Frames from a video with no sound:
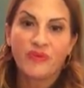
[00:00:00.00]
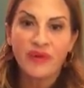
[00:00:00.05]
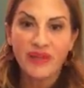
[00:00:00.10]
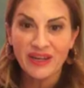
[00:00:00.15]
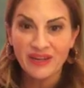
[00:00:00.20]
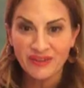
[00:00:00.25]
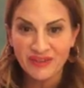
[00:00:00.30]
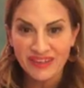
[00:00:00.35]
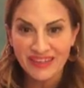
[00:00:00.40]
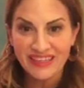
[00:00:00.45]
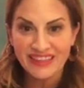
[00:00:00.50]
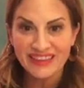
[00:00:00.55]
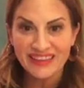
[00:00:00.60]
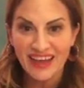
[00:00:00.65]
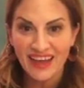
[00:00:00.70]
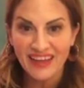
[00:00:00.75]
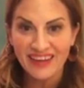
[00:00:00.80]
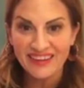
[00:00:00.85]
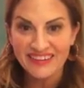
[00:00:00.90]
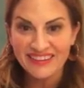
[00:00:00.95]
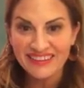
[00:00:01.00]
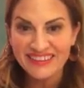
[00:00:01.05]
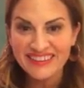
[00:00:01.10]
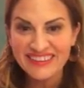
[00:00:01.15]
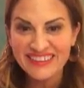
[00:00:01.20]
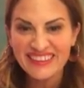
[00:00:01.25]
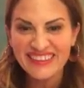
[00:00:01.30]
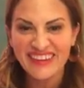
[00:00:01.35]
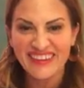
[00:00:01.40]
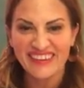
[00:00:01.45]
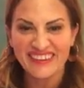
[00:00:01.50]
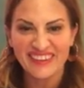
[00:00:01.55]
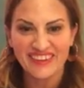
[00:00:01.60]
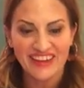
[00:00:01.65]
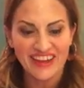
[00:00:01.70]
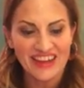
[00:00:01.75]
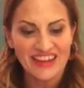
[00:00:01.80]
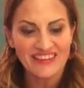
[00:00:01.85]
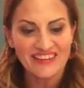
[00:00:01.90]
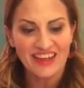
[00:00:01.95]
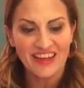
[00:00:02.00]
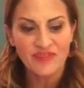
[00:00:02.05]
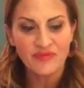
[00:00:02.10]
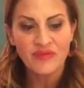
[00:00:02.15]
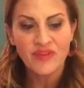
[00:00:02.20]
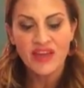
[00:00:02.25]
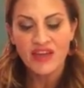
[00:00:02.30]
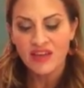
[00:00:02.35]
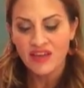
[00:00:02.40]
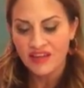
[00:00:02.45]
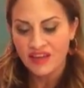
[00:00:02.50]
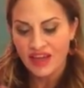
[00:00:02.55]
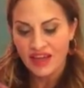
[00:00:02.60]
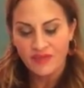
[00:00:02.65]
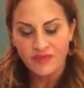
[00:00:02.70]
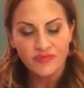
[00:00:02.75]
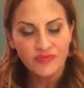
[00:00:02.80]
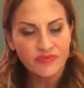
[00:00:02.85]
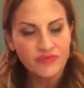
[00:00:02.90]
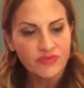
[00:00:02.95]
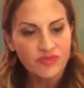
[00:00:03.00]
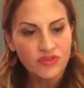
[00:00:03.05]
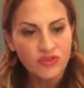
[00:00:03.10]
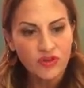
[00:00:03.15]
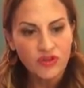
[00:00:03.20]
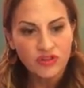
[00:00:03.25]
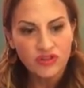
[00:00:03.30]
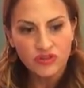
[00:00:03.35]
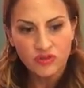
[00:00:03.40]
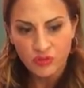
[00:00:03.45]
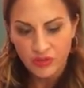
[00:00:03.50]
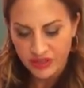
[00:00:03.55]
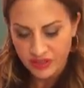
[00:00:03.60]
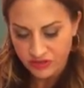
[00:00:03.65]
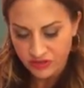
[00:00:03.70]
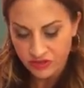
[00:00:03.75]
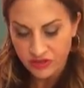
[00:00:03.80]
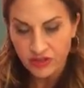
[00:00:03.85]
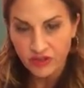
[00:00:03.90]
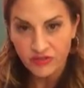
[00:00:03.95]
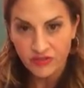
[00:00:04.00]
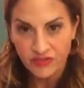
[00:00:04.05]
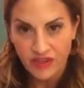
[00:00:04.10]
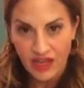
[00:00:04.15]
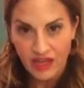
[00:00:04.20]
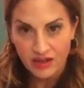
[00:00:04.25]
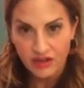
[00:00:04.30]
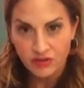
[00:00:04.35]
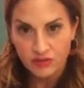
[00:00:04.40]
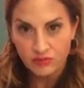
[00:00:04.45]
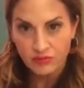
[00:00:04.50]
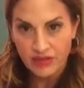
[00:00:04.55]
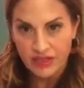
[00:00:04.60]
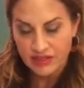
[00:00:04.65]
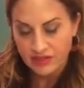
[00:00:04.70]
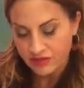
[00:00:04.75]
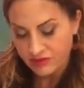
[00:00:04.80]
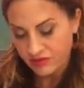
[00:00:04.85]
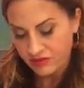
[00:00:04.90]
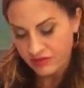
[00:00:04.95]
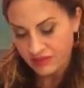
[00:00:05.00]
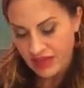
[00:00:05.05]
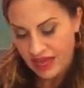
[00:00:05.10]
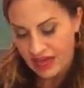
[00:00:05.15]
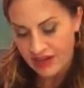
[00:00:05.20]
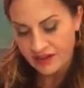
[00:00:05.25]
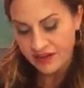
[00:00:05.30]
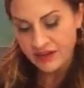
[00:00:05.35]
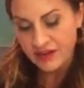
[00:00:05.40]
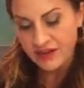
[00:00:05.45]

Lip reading: we don't need that on your 8-day. Okay, so I just wanted to note that. Read through that.